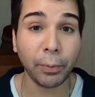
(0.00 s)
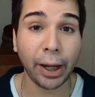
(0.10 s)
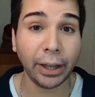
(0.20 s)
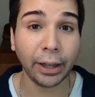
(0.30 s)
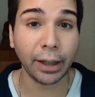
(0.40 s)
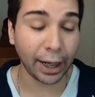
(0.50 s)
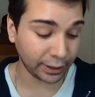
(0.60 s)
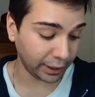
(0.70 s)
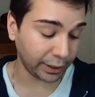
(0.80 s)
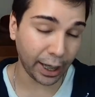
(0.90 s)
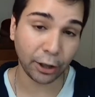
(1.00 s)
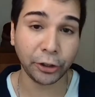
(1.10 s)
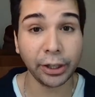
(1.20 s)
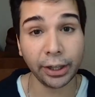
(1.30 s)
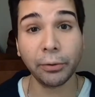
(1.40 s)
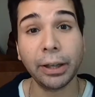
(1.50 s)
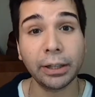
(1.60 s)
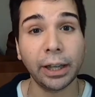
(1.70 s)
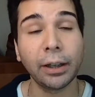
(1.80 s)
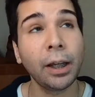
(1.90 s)
waning. I see the energy
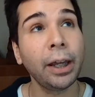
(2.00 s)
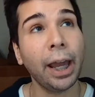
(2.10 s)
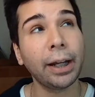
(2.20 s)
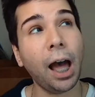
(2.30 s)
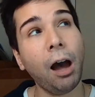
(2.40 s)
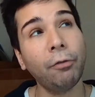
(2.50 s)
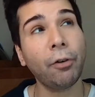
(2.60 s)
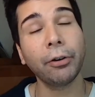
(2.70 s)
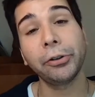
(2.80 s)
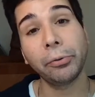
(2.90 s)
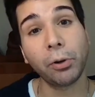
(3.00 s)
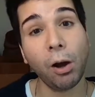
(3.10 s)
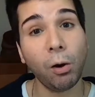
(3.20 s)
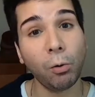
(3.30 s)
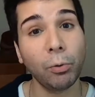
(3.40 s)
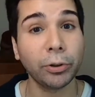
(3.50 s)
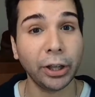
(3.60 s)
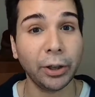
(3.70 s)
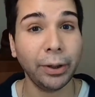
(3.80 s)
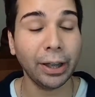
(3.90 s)
decreasing, and how far you'll go will
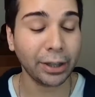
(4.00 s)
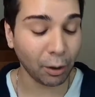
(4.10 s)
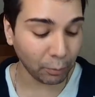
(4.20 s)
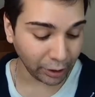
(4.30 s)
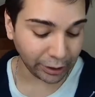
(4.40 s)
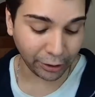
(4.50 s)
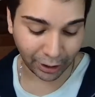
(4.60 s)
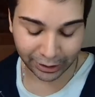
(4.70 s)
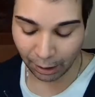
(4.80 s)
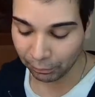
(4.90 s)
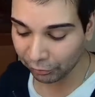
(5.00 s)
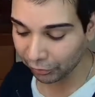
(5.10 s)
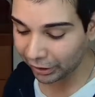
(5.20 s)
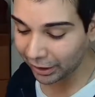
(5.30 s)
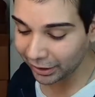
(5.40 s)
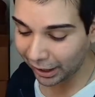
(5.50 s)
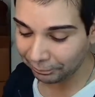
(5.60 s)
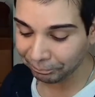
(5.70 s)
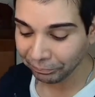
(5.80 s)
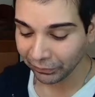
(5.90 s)
decrease. A really good example for this,
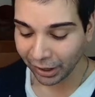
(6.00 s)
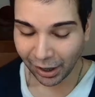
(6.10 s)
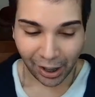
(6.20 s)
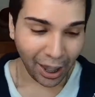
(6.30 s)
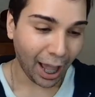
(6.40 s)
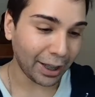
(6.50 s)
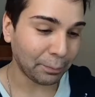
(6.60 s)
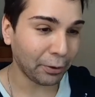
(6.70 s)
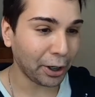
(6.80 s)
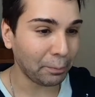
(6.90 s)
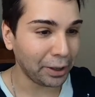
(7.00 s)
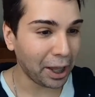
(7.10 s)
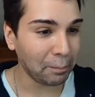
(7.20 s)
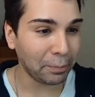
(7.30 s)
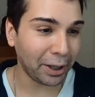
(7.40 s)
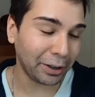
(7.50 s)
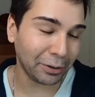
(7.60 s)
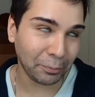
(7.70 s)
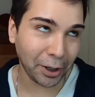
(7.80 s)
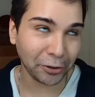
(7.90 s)
and I like bringing me up, and
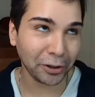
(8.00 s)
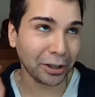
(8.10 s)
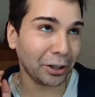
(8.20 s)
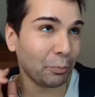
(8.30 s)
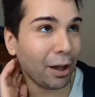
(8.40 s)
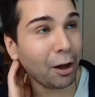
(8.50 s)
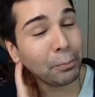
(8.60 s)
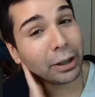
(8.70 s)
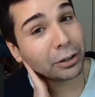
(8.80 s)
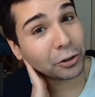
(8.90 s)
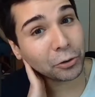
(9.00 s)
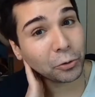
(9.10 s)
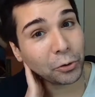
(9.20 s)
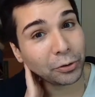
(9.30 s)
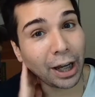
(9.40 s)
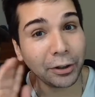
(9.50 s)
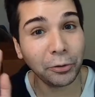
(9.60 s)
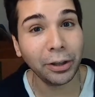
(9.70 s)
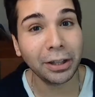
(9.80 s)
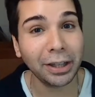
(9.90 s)
Metatron does as well, because it's the truth. I do
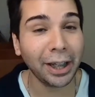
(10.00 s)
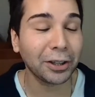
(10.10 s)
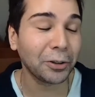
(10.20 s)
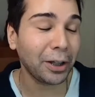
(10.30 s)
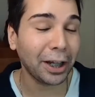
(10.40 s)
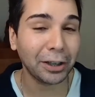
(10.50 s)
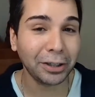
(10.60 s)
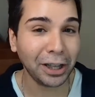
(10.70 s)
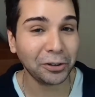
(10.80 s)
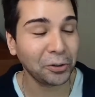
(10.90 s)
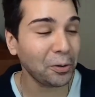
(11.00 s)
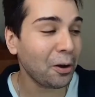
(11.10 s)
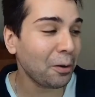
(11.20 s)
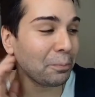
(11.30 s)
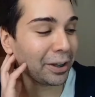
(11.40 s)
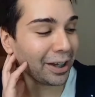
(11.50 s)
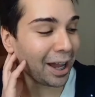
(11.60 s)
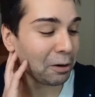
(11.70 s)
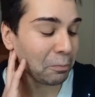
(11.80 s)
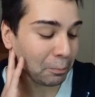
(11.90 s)
these things so that I can teach you all. But
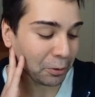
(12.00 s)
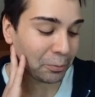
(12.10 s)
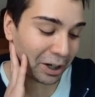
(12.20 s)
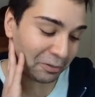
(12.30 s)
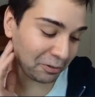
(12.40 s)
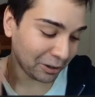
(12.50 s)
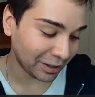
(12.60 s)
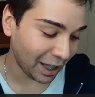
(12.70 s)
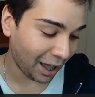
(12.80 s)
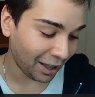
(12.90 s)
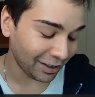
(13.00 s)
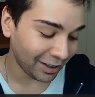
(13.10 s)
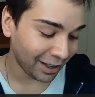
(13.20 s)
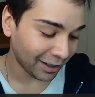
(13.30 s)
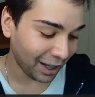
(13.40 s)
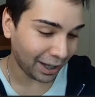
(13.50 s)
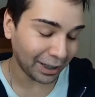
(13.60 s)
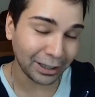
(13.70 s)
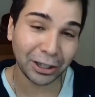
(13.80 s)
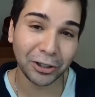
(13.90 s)
I remember when I first got
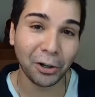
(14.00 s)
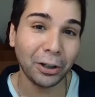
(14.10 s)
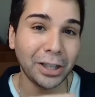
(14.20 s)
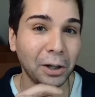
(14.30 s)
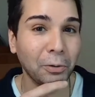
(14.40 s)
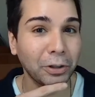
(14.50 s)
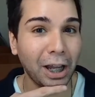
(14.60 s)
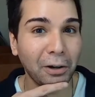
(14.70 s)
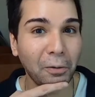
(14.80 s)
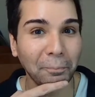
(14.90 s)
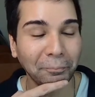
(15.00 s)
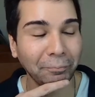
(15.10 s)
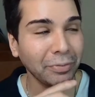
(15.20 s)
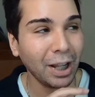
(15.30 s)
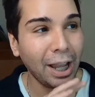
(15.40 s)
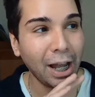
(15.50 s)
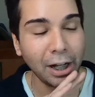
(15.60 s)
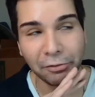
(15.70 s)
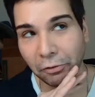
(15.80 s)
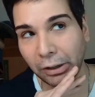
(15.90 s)
guidance to start a tarot channel, I got
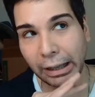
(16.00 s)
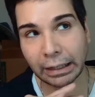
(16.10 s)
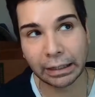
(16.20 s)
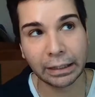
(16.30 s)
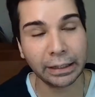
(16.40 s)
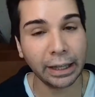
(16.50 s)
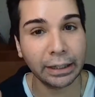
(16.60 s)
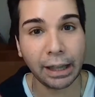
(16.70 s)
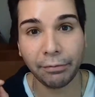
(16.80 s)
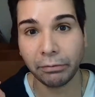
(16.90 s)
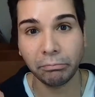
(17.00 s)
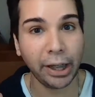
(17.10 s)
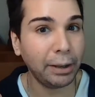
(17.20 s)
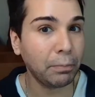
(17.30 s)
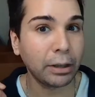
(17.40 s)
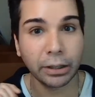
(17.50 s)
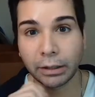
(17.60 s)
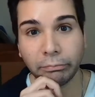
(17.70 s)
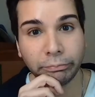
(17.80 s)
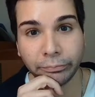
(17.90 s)
it for like 6, 7, 8 months.
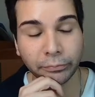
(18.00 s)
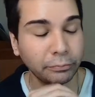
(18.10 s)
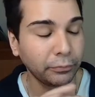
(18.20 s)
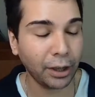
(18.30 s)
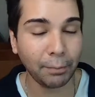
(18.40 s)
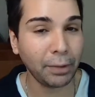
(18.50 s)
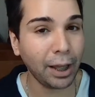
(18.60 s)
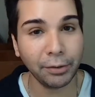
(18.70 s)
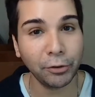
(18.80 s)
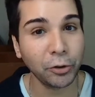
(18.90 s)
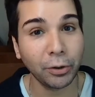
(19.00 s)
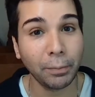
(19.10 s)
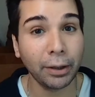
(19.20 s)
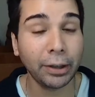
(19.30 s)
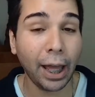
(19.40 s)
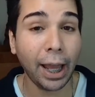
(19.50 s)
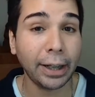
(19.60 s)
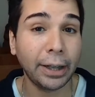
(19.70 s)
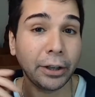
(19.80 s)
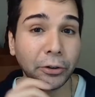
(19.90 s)
I'm not even joking about that. And
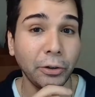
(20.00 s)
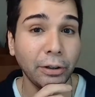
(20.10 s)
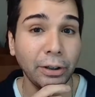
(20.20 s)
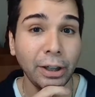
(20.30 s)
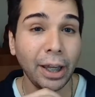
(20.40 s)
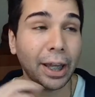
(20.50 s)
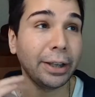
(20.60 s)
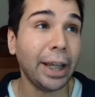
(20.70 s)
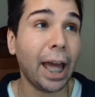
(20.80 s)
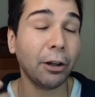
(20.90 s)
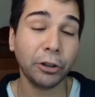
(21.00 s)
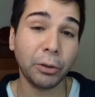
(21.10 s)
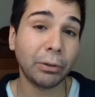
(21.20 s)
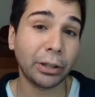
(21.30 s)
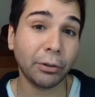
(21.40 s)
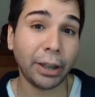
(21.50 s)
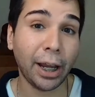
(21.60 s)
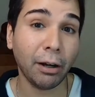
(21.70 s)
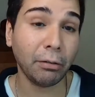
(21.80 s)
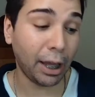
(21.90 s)
I didn't do it. The energy was still
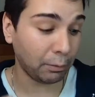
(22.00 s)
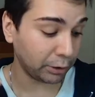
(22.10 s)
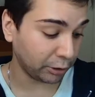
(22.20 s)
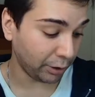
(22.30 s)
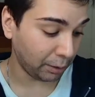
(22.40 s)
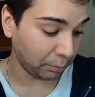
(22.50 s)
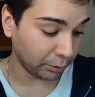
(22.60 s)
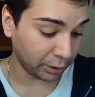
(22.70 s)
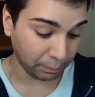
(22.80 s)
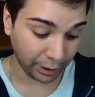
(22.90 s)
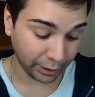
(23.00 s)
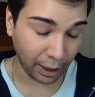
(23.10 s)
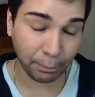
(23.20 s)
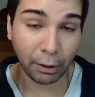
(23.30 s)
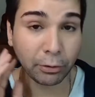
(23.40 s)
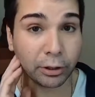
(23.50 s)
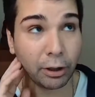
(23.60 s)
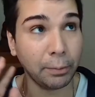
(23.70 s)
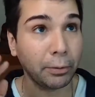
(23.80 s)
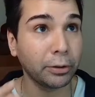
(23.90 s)
there. I was still able to pick it up. I was still
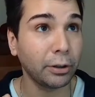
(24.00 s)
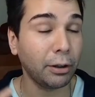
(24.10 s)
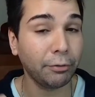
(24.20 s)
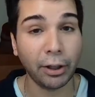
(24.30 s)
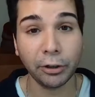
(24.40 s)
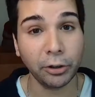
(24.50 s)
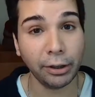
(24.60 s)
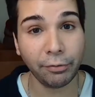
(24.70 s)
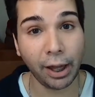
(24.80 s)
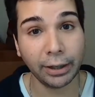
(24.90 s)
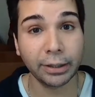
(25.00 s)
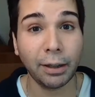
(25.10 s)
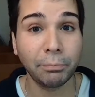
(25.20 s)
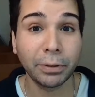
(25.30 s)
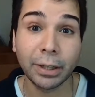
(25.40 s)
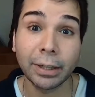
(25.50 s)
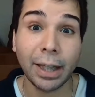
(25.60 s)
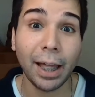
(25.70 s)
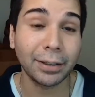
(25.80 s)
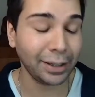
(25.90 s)
able to eventually find some
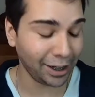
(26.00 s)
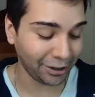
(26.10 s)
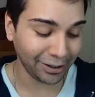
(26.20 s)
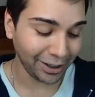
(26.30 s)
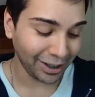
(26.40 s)
success there.